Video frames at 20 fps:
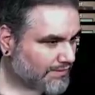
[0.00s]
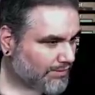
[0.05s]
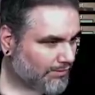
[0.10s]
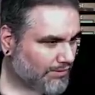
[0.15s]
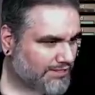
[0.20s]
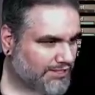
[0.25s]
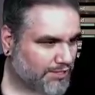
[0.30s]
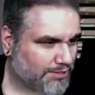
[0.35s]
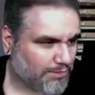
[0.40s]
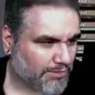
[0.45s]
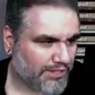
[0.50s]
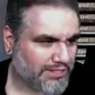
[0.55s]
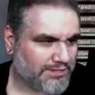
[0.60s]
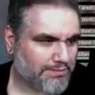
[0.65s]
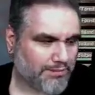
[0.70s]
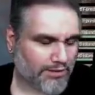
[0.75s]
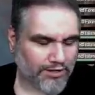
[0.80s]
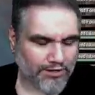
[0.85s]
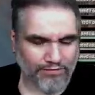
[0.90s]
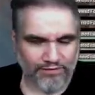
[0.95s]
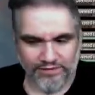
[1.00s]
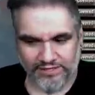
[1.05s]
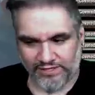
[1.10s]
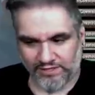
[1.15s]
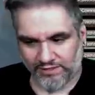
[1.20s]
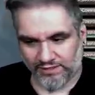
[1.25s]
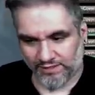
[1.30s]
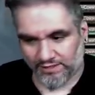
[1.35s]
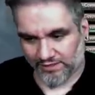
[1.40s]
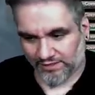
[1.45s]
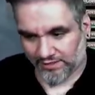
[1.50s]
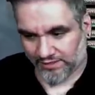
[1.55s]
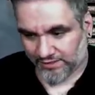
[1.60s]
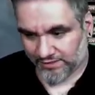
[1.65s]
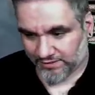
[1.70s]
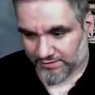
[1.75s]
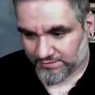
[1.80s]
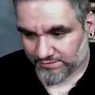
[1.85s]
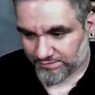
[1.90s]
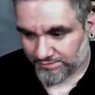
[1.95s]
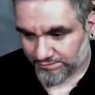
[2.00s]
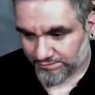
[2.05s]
Well, it's either Brazen Bar or Vendilion Clique.